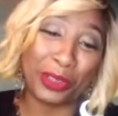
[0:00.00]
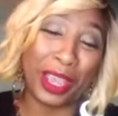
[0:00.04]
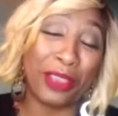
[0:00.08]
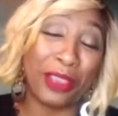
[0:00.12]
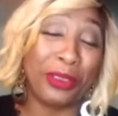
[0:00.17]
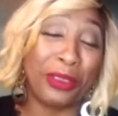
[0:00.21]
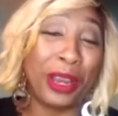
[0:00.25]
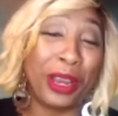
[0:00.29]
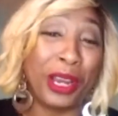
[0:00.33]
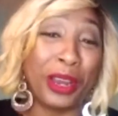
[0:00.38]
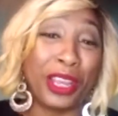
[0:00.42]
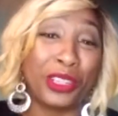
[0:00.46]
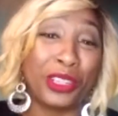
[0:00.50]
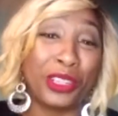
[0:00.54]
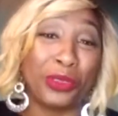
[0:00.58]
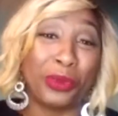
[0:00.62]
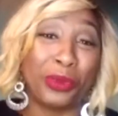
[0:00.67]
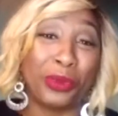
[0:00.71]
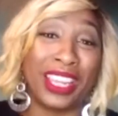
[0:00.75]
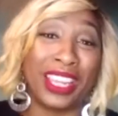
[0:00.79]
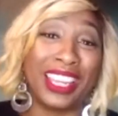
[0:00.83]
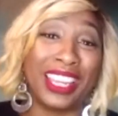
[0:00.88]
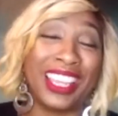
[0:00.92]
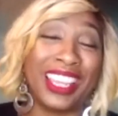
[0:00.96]
after I
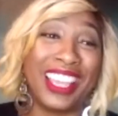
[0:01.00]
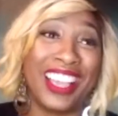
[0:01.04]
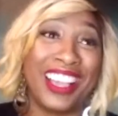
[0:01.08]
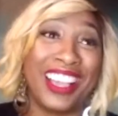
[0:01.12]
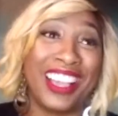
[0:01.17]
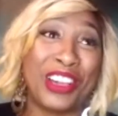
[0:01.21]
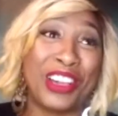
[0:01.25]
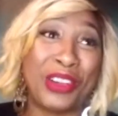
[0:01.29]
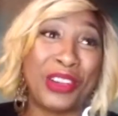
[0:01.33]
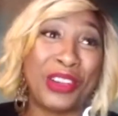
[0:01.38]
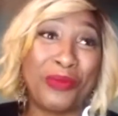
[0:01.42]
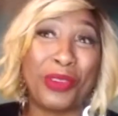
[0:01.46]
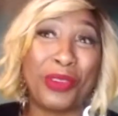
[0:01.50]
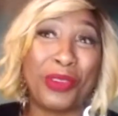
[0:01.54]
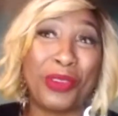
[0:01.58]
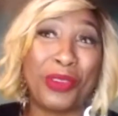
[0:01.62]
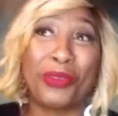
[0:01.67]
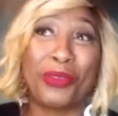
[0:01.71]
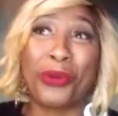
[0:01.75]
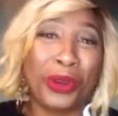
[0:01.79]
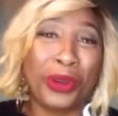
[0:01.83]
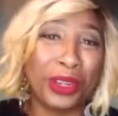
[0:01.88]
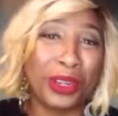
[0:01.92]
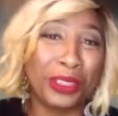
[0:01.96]
graduated, of
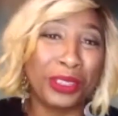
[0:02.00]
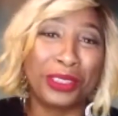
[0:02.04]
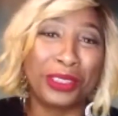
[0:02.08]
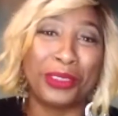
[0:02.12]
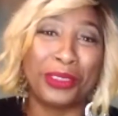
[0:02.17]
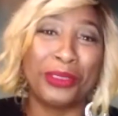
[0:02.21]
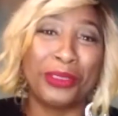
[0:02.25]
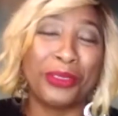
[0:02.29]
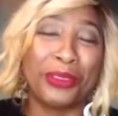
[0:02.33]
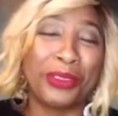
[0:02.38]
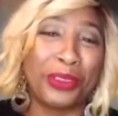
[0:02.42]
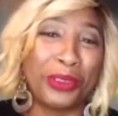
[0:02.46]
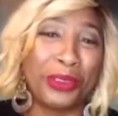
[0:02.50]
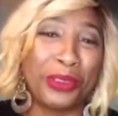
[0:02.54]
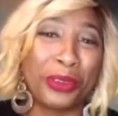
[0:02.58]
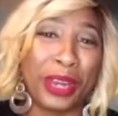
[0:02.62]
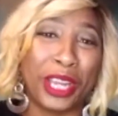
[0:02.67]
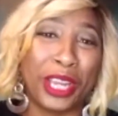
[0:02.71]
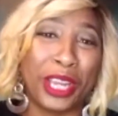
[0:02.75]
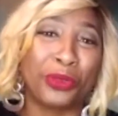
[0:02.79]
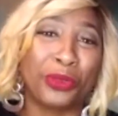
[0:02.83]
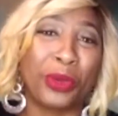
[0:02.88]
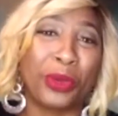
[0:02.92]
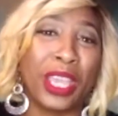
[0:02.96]
course, you
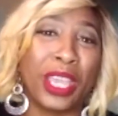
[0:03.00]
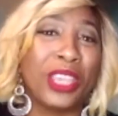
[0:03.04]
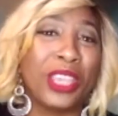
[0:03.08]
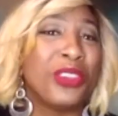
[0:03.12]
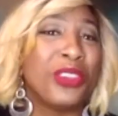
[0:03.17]
graduate, you